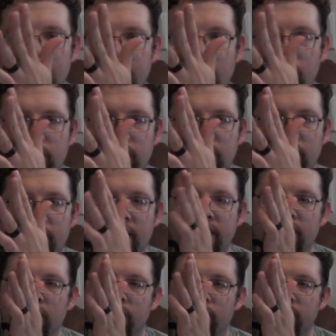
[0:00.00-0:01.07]
go a little bit, and
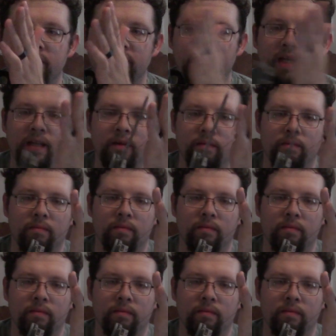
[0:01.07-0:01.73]
then you reset it.